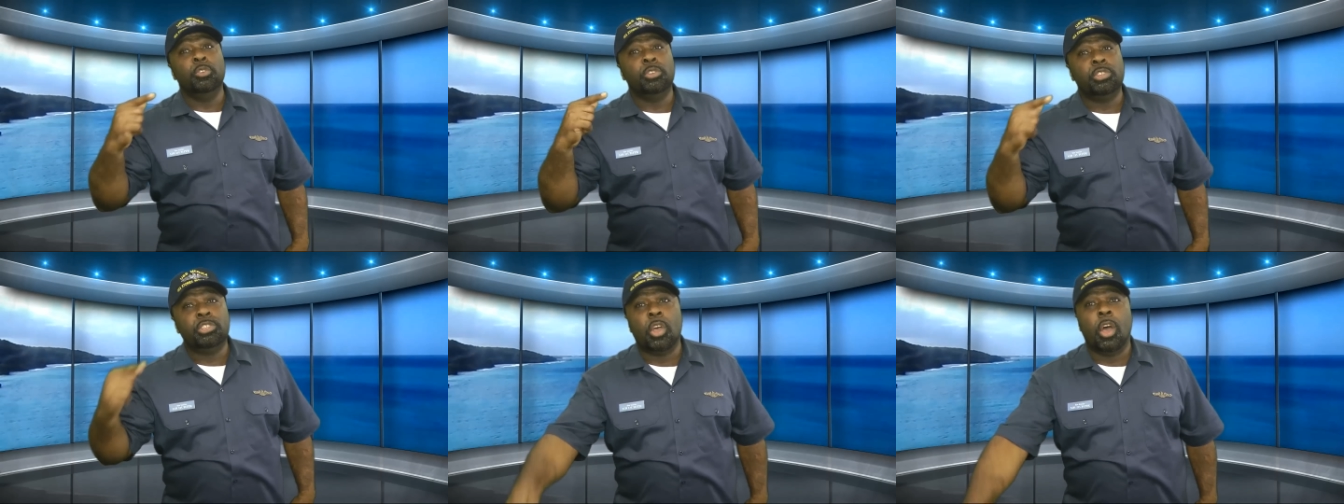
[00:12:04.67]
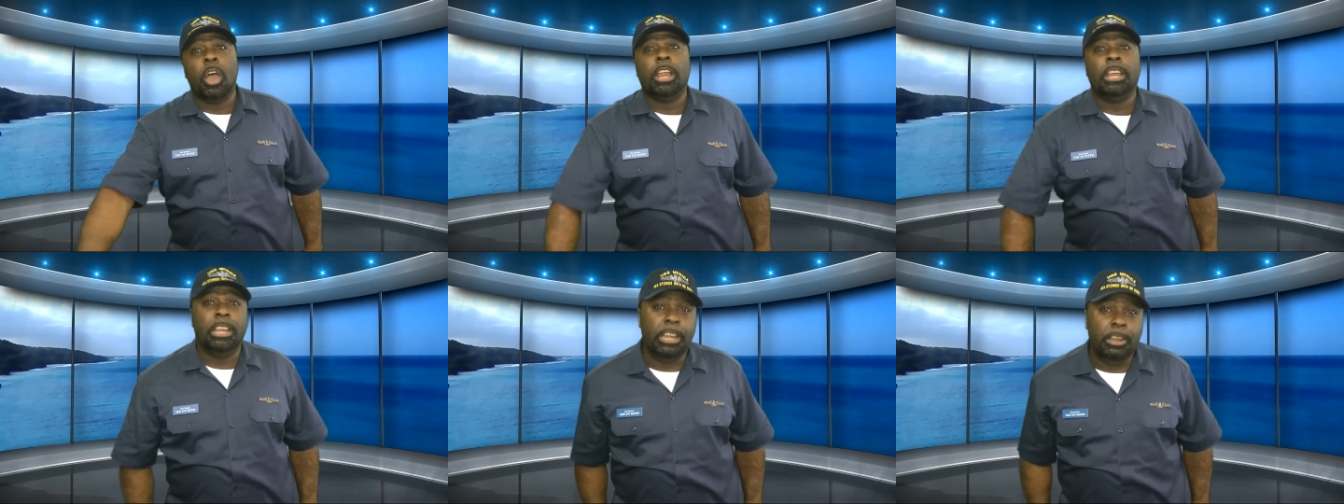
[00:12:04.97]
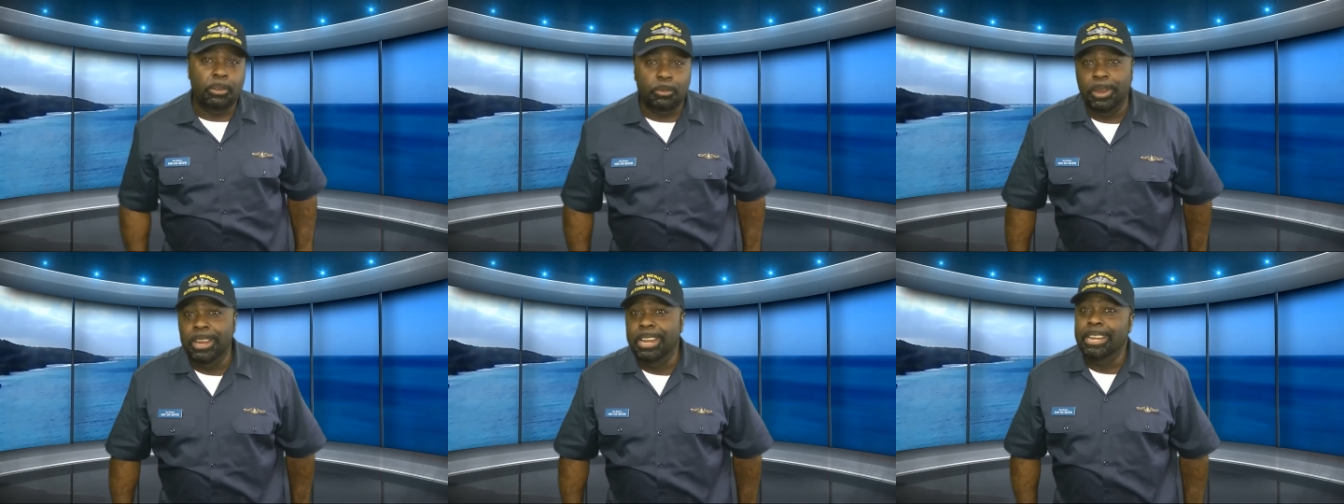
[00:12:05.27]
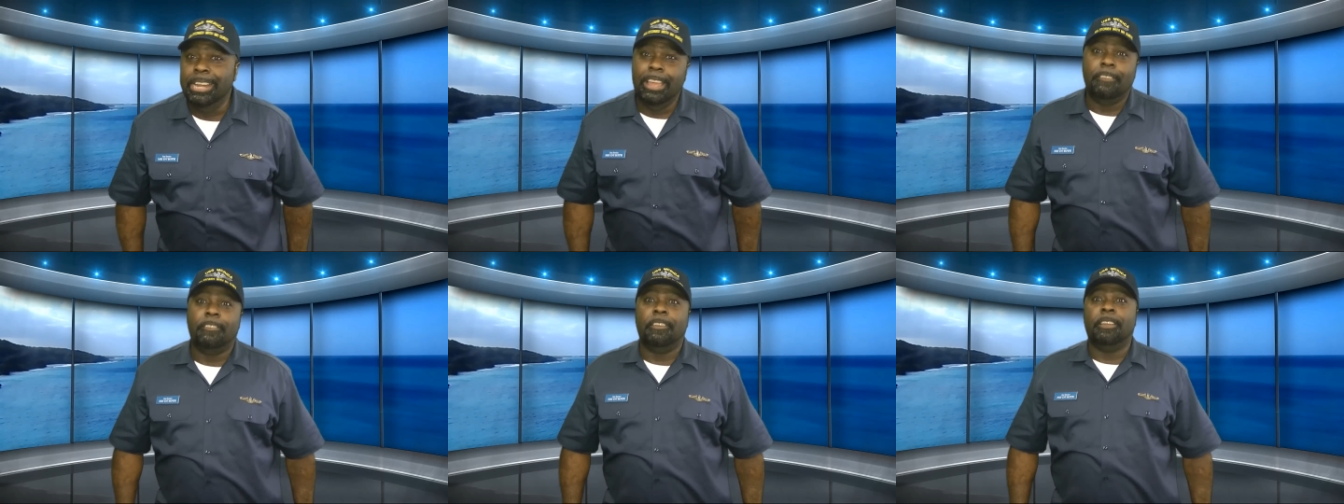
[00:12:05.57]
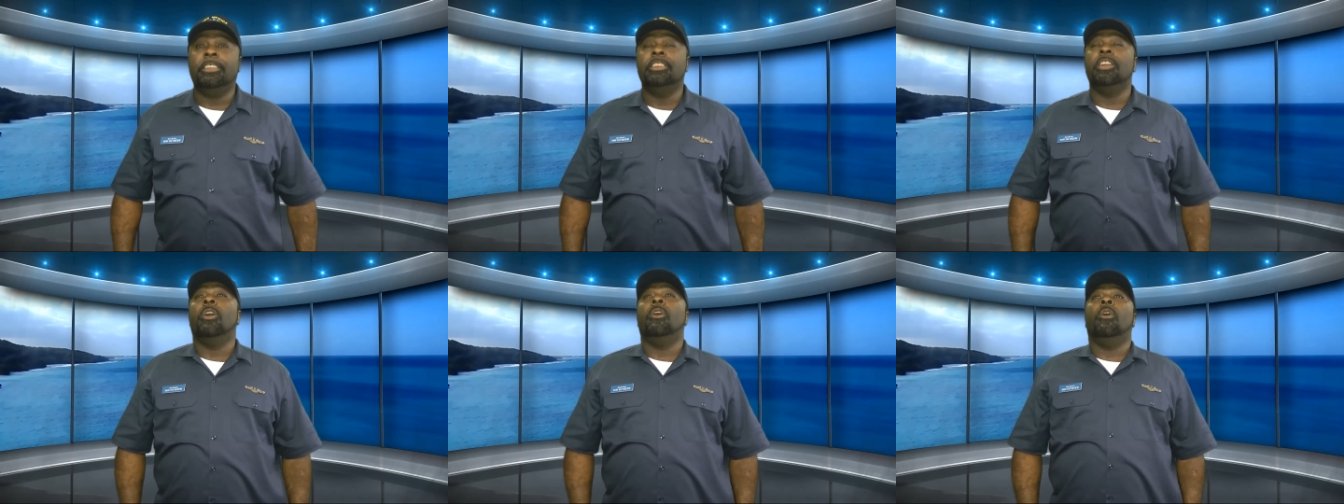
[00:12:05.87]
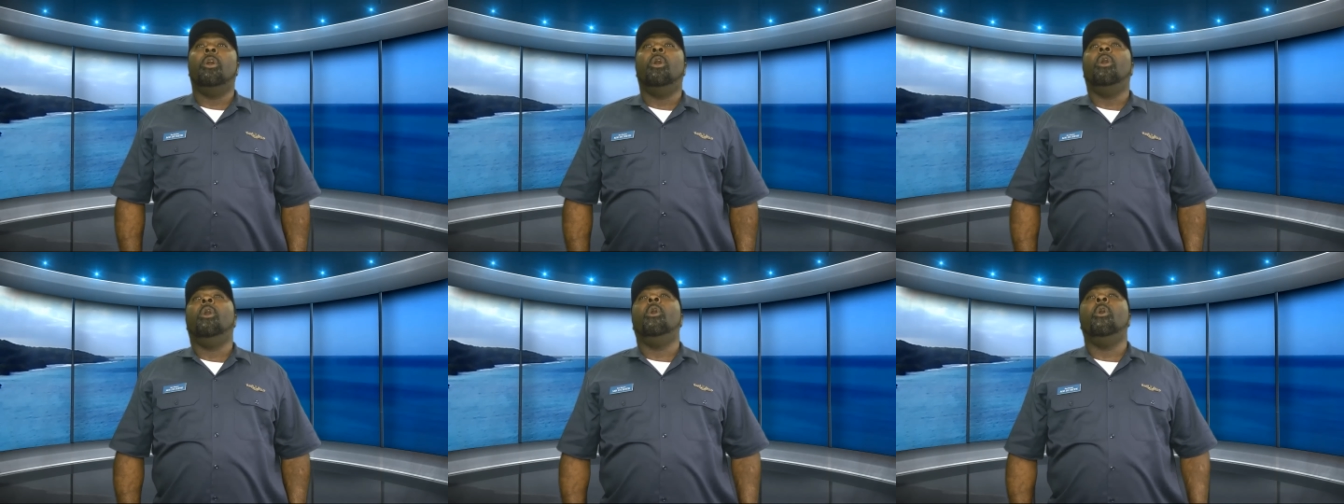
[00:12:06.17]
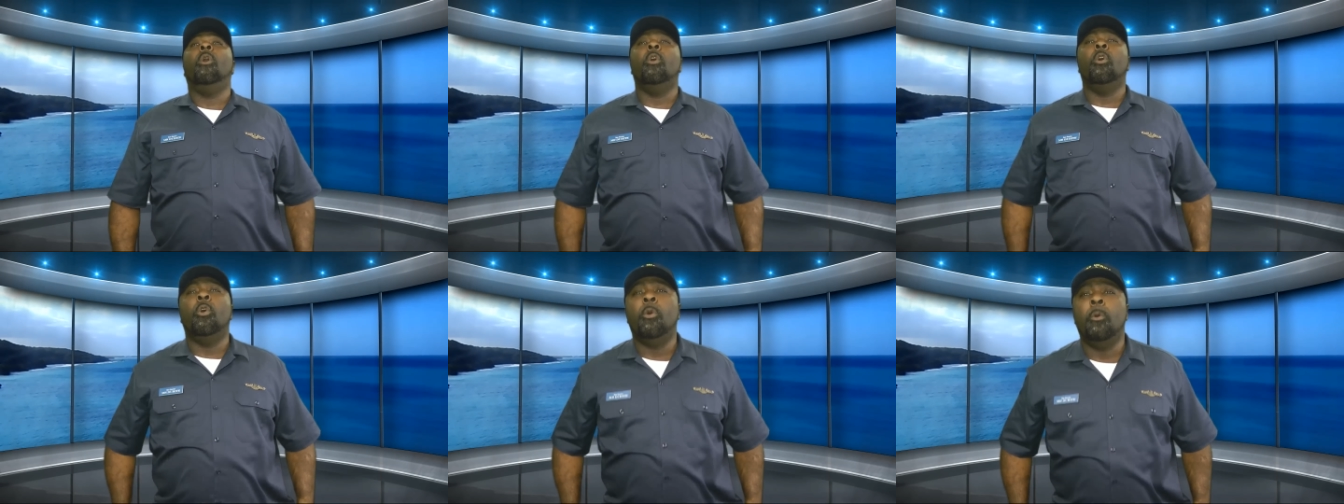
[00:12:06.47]
start reliving your
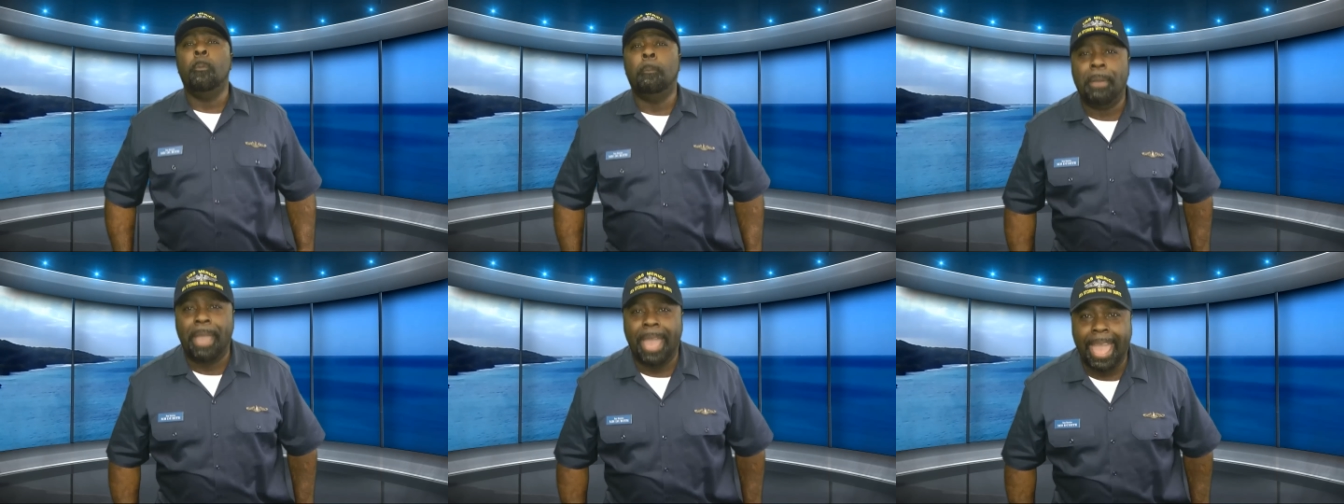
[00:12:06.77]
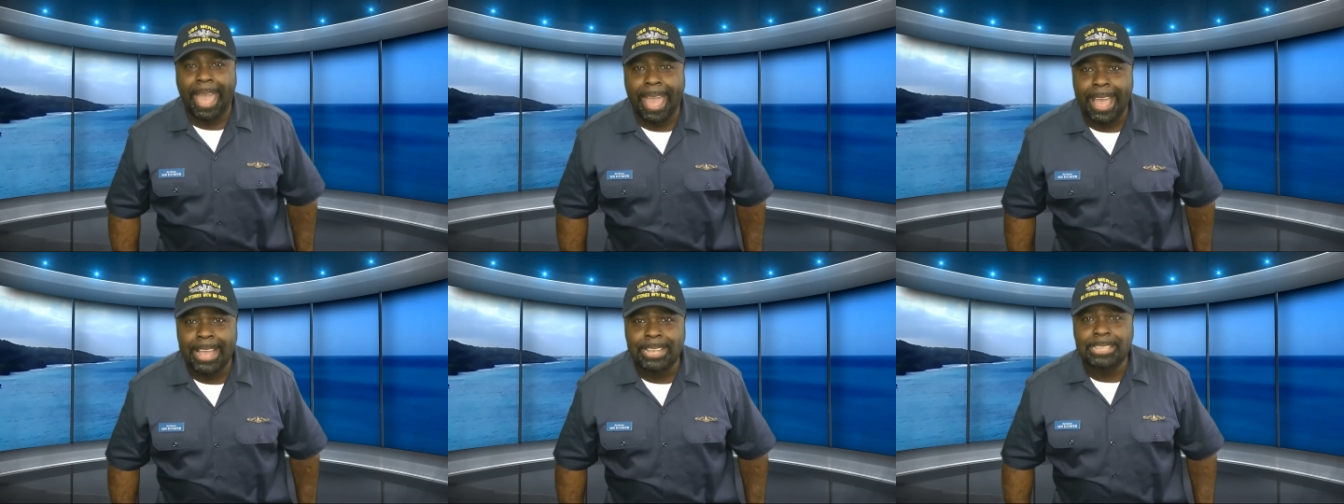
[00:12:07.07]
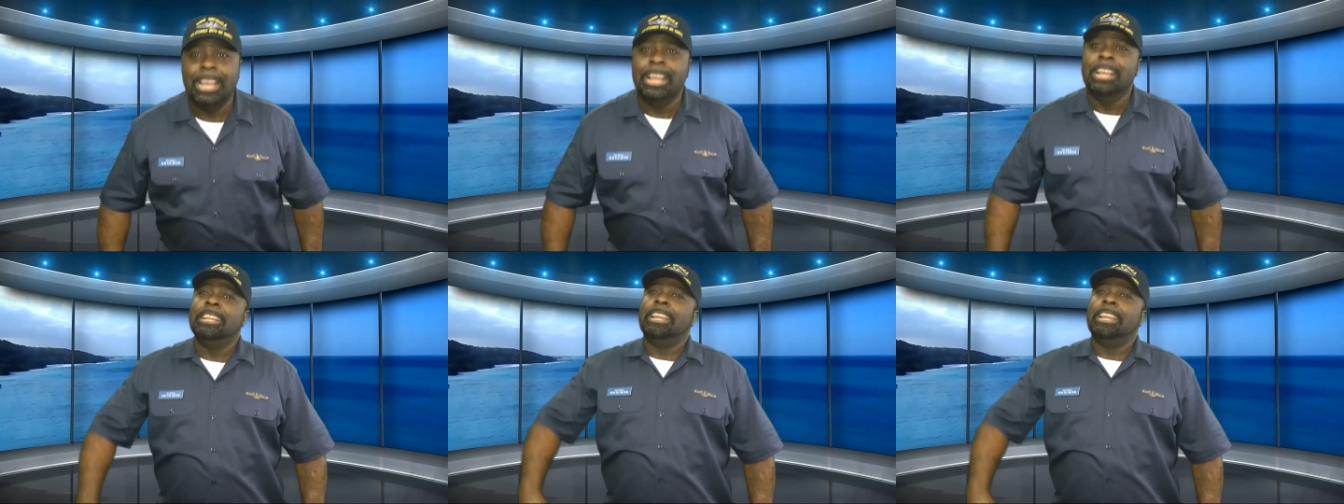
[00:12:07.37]
whole past